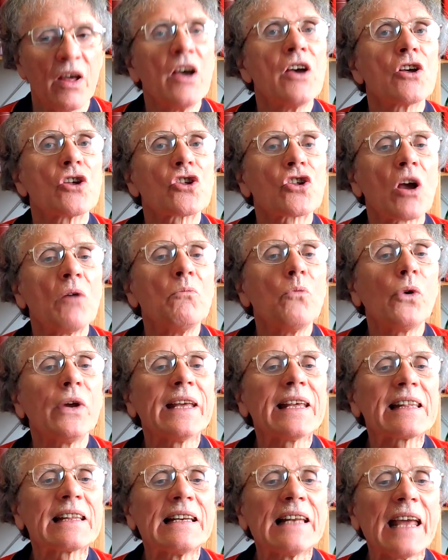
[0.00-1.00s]
Some
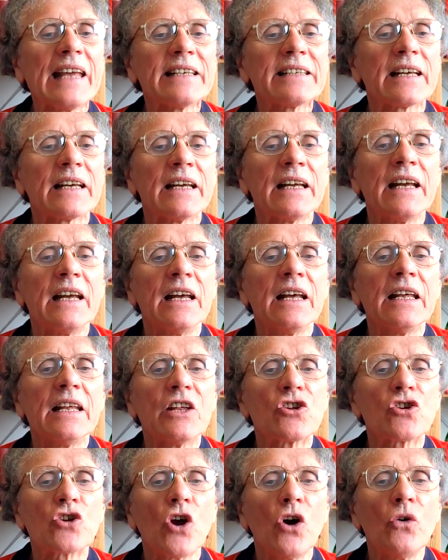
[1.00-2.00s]
weeks later, he
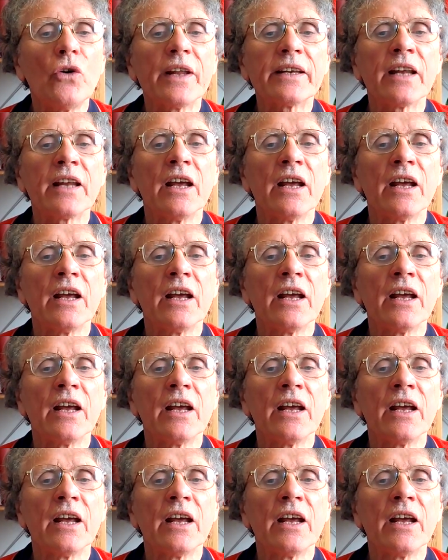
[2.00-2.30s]
sold it